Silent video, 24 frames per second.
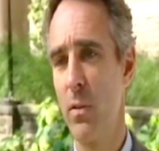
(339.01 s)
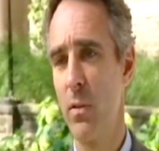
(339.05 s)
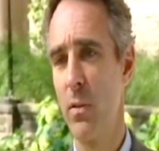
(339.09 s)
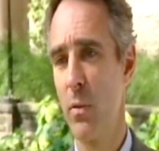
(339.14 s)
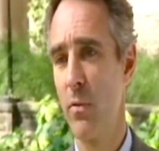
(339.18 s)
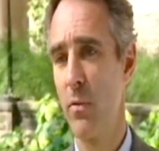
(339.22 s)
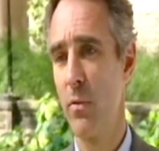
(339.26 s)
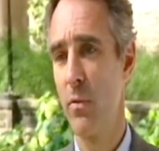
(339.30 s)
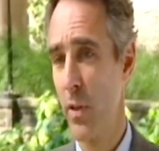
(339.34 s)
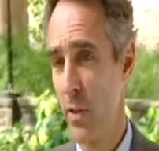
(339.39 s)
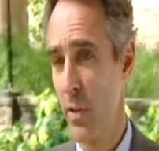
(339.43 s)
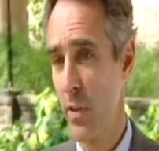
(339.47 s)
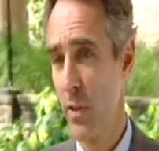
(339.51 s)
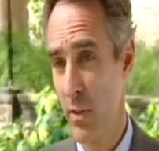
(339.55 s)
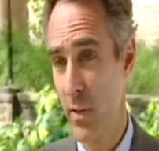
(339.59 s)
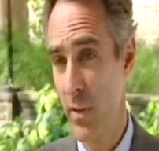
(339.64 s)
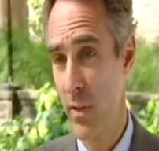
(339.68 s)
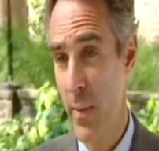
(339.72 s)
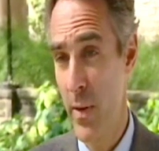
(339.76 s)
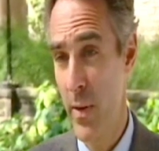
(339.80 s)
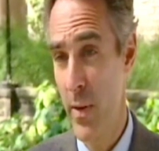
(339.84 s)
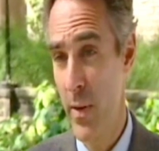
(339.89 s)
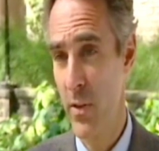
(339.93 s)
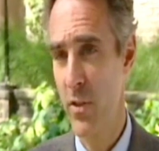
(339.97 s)
to avoid
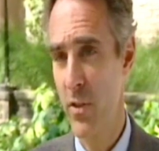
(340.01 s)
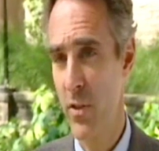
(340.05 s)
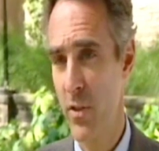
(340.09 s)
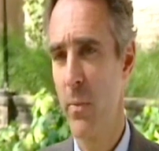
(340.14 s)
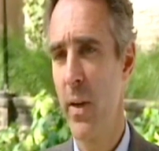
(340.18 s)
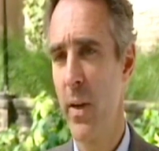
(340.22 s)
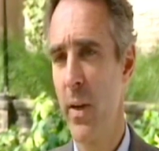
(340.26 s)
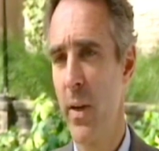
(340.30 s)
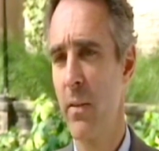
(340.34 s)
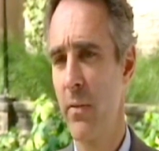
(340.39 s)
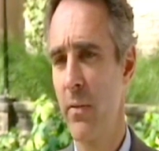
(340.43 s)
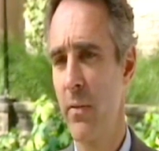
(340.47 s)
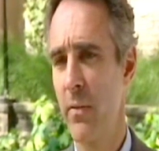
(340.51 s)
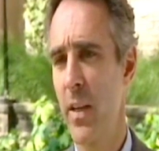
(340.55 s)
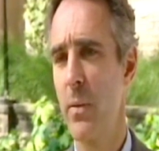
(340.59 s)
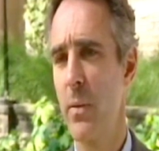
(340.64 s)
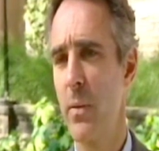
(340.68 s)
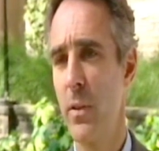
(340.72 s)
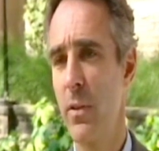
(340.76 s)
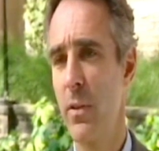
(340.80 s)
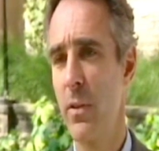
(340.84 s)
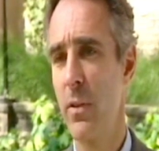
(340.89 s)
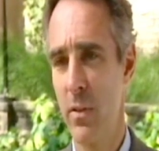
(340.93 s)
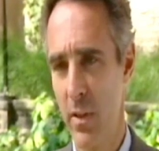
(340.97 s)
contaminants in my
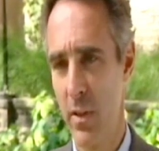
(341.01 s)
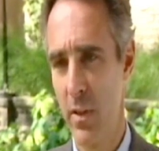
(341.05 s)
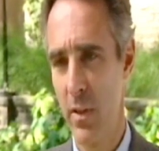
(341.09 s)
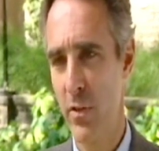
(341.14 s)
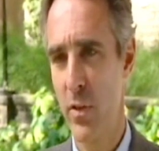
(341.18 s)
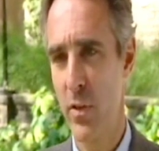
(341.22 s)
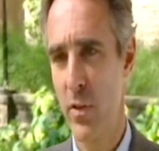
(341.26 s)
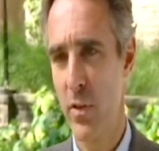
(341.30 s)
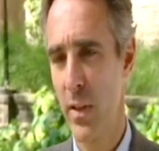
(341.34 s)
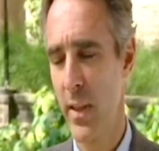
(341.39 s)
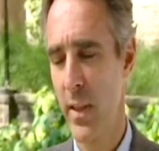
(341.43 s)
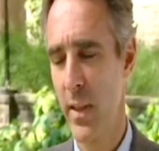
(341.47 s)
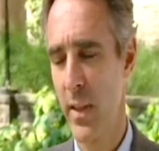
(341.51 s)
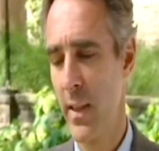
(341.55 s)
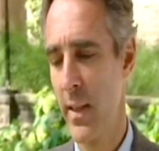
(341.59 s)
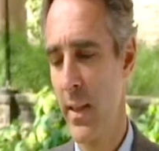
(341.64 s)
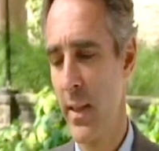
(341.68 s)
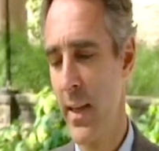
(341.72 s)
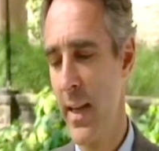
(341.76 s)
environment differently,